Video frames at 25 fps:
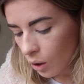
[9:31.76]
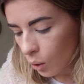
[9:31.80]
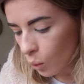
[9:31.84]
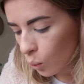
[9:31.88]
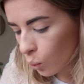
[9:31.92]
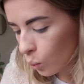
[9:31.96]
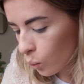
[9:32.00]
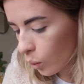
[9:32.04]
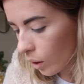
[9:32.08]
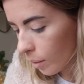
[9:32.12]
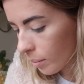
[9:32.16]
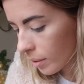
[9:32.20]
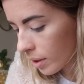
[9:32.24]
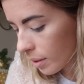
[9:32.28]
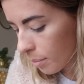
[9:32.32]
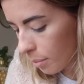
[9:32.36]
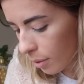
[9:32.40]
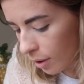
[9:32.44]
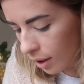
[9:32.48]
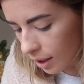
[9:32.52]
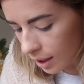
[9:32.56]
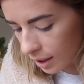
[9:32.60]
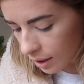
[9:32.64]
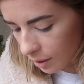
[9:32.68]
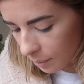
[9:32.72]
Oh, I'm going to
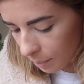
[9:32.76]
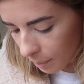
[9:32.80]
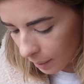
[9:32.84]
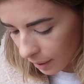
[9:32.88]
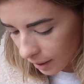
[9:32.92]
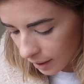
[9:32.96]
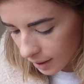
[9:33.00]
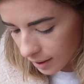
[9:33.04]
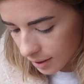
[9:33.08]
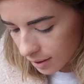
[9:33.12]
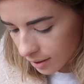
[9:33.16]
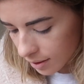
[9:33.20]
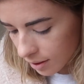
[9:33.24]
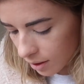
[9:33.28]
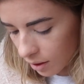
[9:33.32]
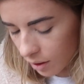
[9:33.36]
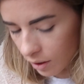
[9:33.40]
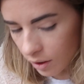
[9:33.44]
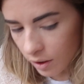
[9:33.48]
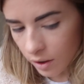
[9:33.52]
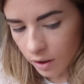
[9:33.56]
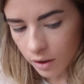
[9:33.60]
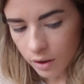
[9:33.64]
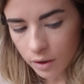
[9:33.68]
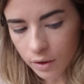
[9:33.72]
put a little bit
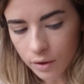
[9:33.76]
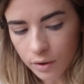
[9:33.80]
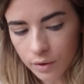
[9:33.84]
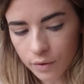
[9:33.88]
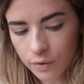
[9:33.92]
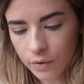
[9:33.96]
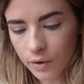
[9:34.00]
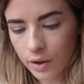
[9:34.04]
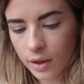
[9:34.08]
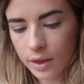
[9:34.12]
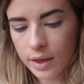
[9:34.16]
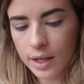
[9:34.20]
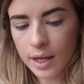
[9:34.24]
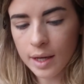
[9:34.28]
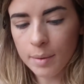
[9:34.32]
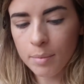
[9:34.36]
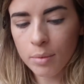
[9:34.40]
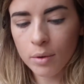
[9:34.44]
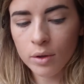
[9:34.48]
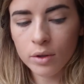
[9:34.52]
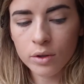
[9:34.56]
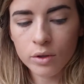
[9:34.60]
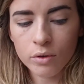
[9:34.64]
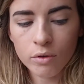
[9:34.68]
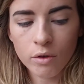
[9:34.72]
of the
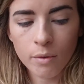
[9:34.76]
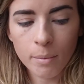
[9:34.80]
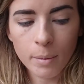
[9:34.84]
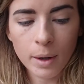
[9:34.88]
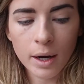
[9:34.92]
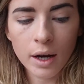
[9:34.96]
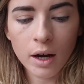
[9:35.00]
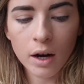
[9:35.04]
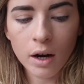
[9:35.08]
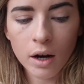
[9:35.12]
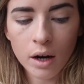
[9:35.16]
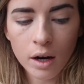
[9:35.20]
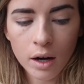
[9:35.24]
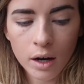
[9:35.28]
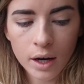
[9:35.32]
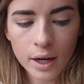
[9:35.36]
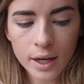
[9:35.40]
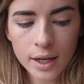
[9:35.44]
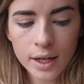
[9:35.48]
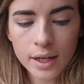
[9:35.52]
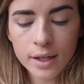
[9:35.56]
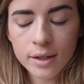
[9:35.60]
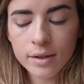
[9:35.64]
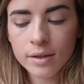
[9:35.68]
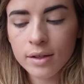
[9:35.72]
bronzer on my
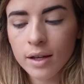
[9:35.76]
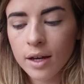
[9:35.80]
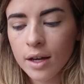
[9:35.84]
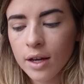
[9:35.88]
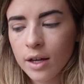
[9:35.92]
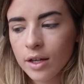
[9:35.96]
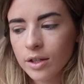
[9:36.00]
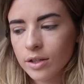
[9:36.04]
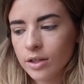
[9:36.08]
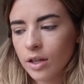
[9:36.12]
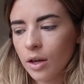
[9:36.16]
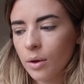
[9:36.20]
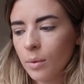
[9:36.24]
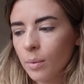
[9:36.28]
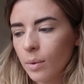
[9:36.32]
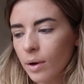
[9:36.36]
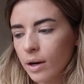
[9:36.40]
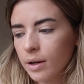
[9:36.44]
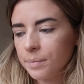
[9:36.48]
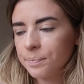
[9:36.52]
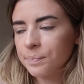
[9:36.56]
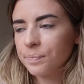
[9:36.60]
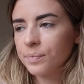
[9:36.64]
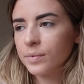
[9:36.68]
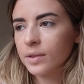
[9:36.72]
eyes. So,
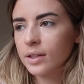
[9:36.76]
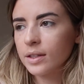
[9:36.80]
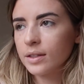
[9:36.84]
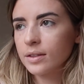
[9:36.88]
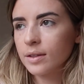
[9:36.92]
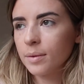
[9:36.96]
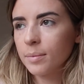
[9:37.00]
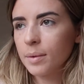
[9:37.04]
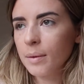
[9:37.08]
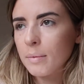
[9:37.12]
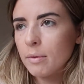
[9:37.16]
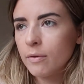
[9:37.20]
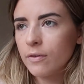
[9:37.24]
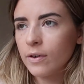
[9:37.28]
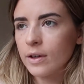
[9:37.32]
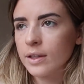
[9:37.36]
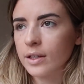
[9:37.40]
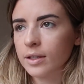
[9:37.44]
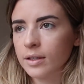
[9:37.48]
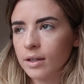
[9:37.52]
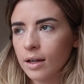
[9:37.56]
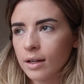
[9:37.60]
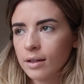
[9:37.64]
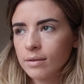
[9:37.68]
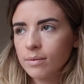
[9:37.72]
some people find
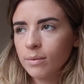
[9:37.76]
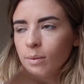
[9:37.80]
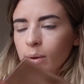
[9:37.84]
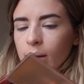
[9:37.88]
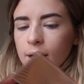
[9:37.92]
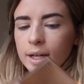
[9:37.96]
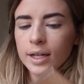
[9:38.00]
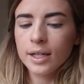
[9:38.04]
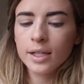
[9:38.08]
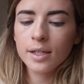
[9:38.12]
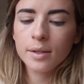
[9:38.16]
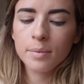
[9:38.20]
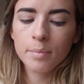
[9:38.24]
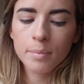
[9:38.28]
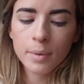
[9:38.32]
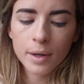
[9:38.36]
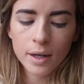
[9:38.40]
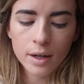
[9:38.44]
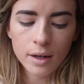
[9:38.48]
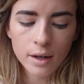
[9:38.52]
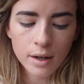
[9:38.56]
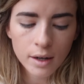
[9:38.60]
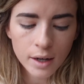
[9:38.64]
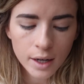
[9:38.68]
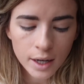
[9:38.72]
this kind of weird,
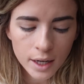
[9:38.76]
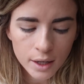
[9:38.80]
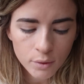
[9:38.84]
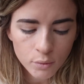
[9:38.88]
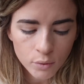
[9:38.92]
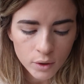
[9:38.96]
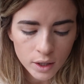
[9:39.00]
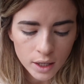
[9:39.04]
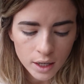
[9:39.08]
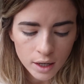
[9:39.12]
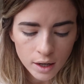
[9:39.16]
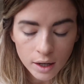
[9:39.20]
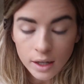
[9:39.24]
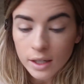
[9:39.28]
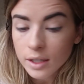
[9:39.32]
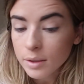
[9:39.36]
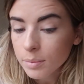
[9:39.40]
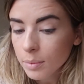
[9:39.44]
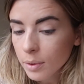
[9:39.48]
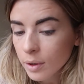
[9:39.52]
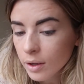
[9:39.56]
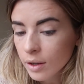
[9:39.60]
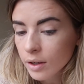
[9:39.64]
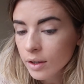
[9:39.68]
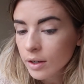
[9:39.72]
but I really like to
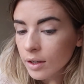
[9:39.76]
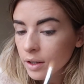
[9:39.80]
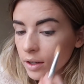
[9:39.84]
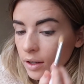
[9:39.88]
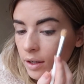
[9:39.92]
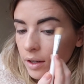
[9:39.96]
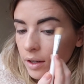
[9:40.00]
put